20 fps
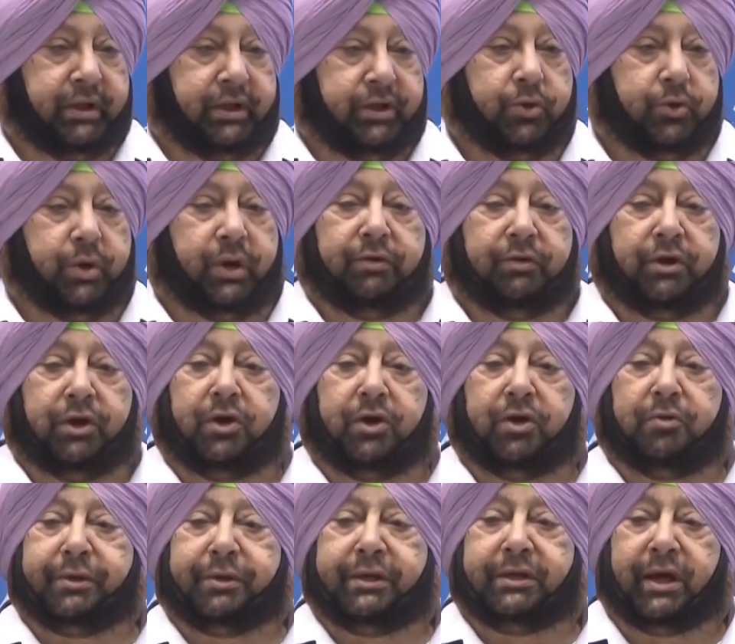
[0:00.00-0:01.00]
You have a lot
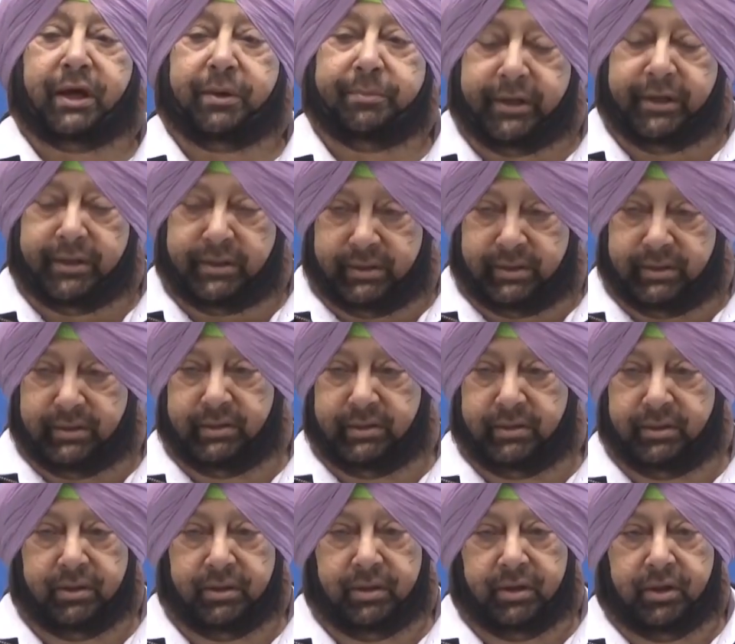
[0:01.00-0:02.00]
of Punjabis
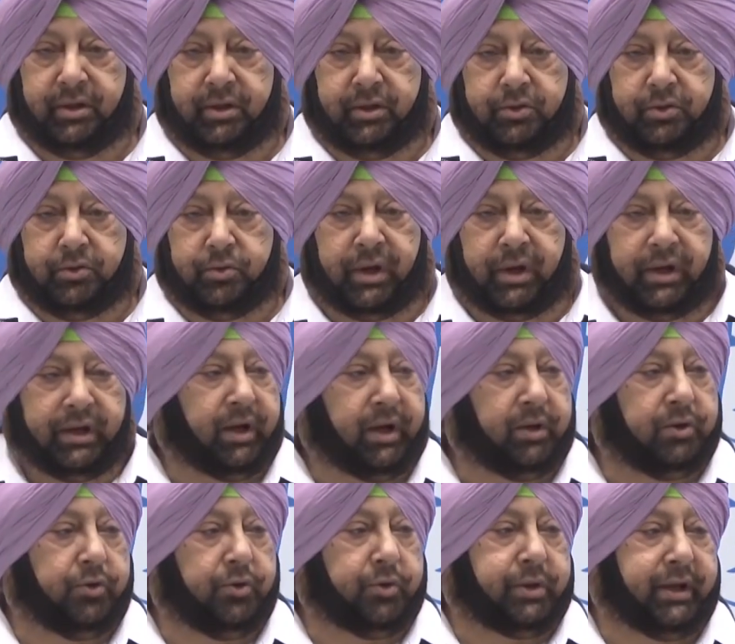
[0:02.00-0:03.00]
who are
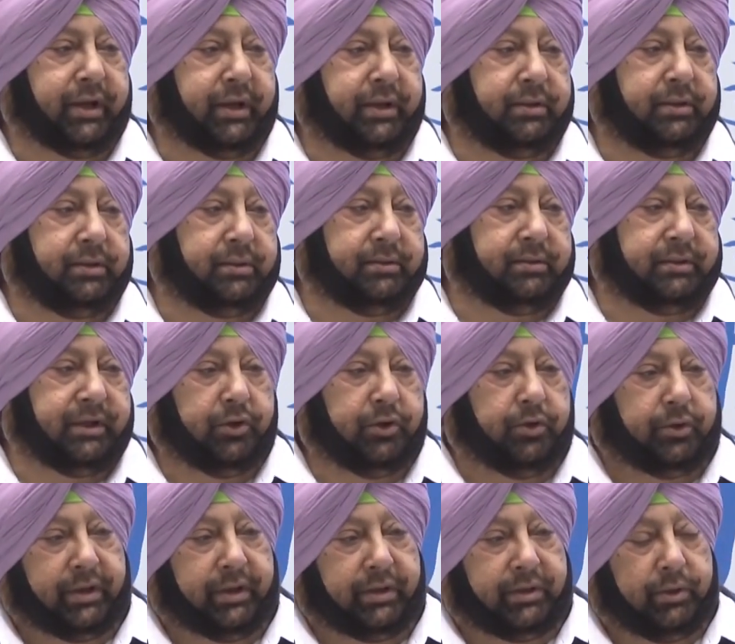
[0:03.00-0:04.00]
now looking, they
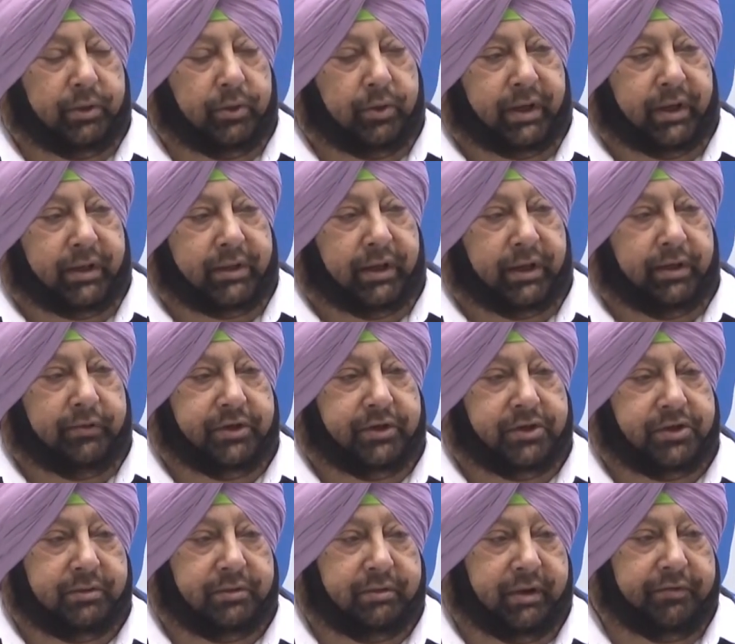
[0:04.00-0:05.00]
look, in, look at
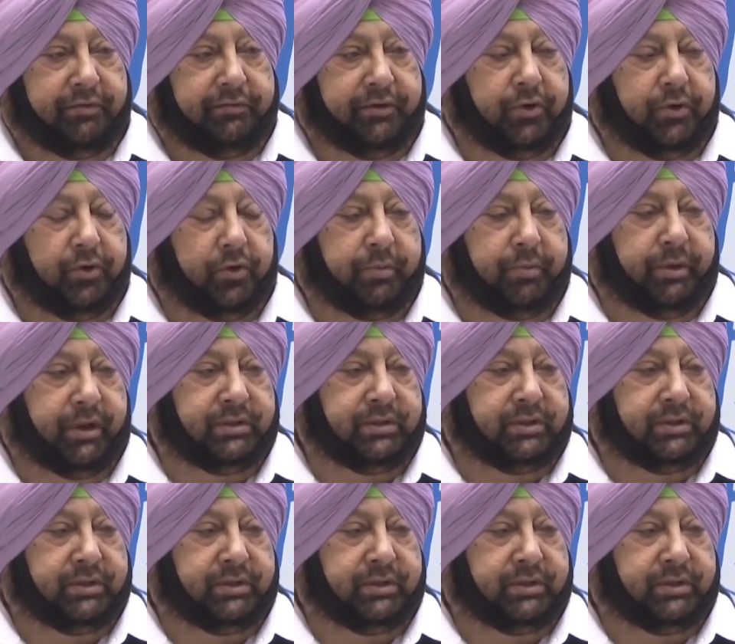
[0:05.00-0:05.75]
television, every home has